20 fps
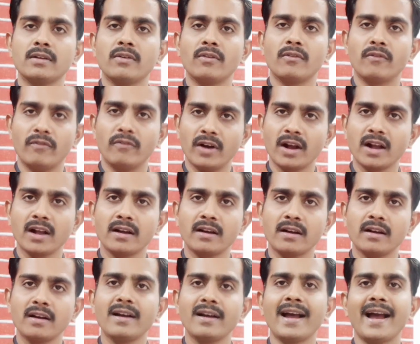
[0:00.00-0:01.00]

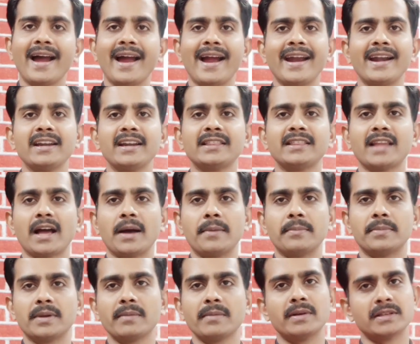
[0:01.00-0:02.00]
vanga and
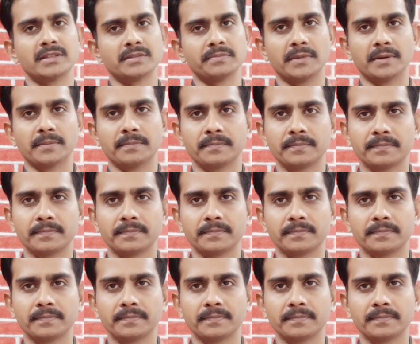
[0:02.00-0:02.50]
tamra bhasma.